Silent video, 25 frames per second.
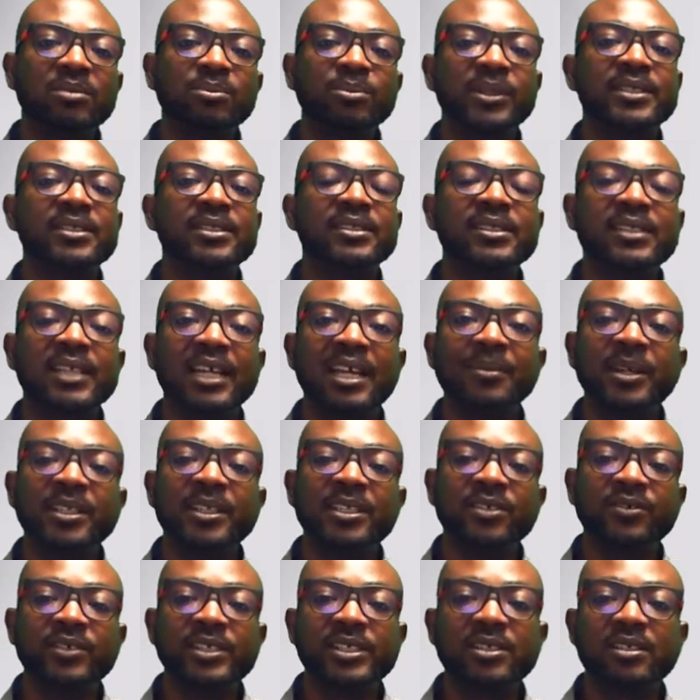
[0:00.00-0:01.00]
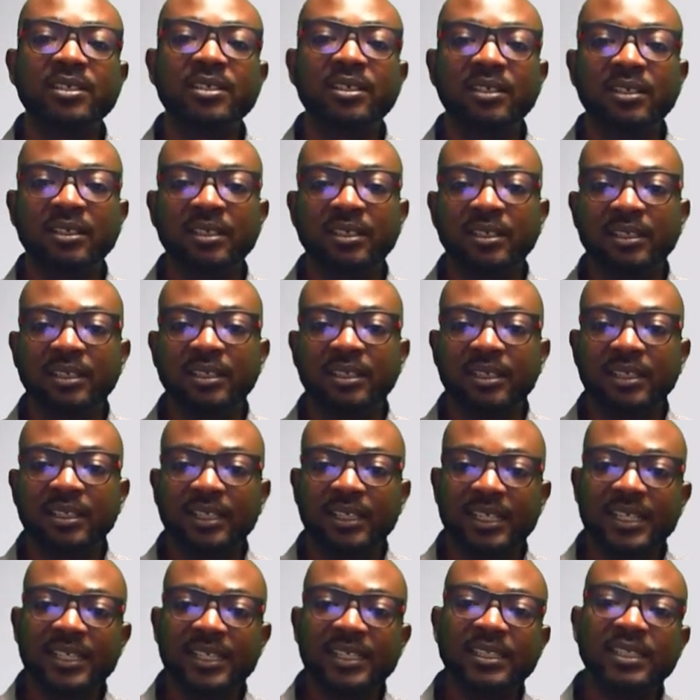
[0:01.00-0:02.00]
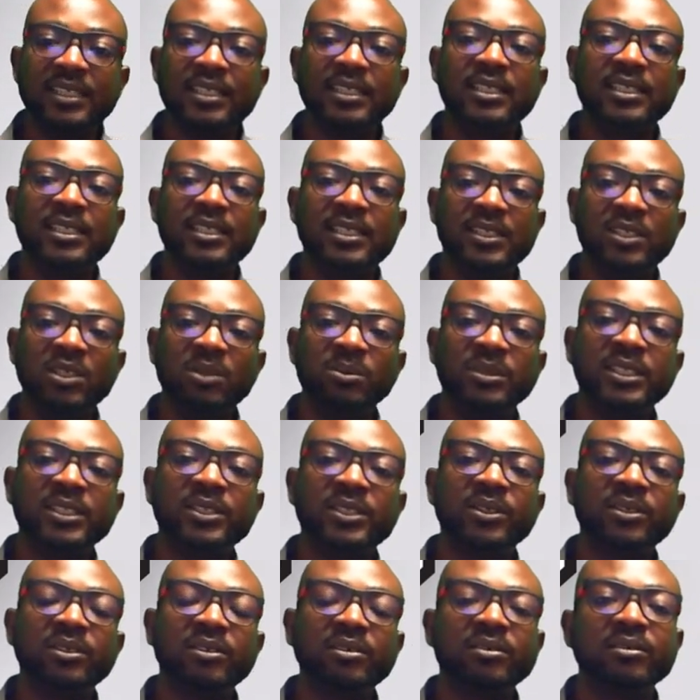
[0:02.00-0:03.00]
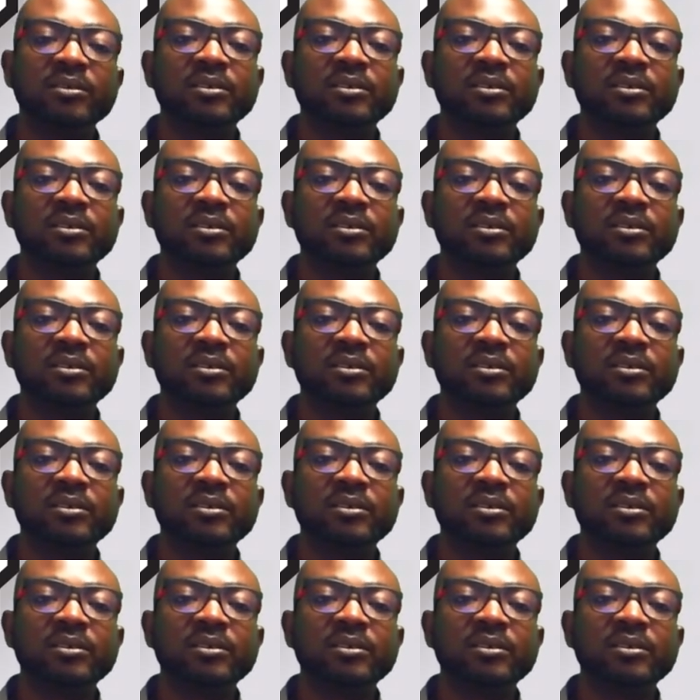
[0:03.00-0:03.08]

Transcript: person time at the risk in the denominator.